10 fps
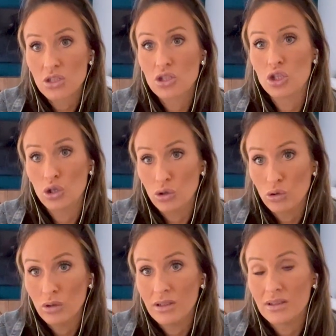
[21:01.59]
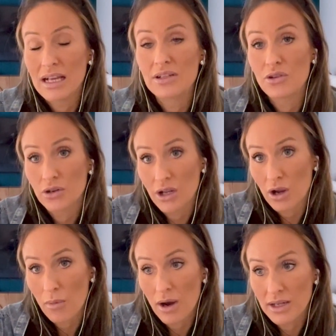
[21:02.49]
to exerting
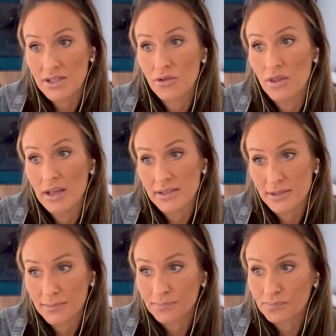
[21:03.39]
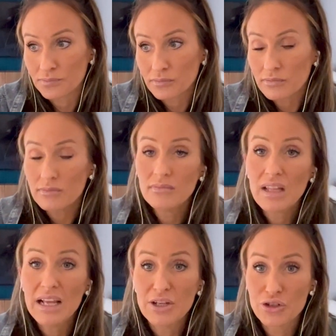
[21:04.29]
your body to this
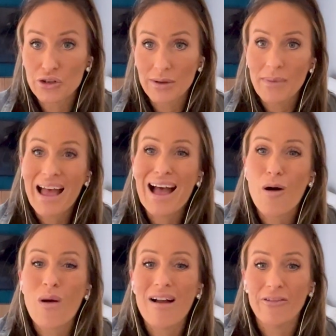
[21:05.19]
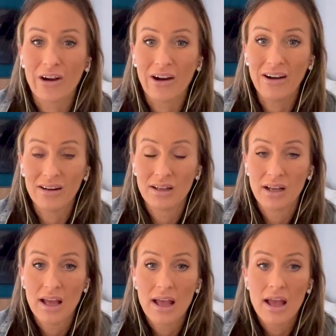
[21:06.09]
extreme. However,
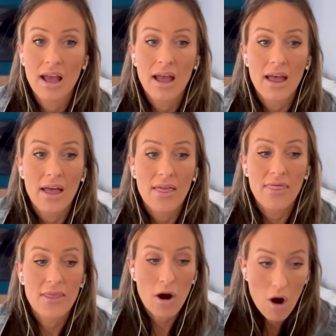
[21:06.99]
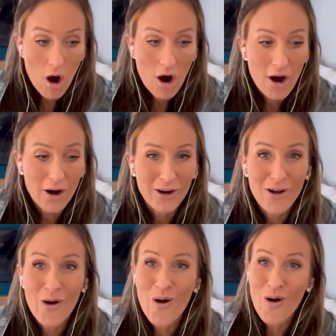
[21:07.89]
there
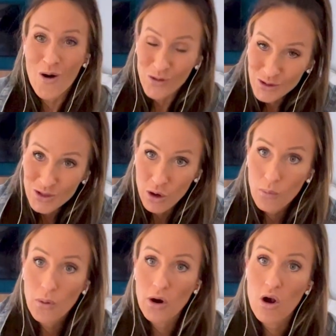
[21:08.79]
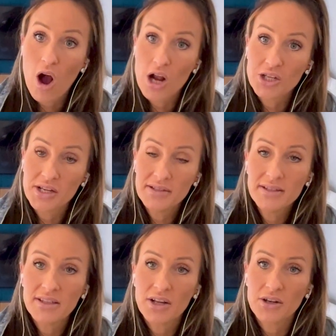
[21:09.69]
are also
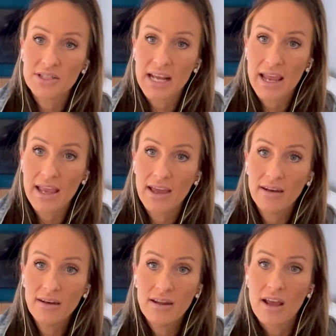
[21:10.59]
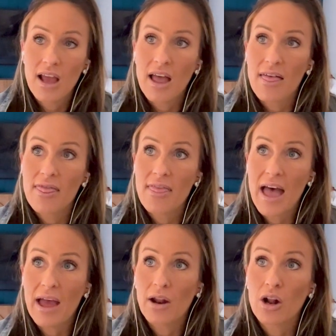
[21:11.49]
precautions that are taken that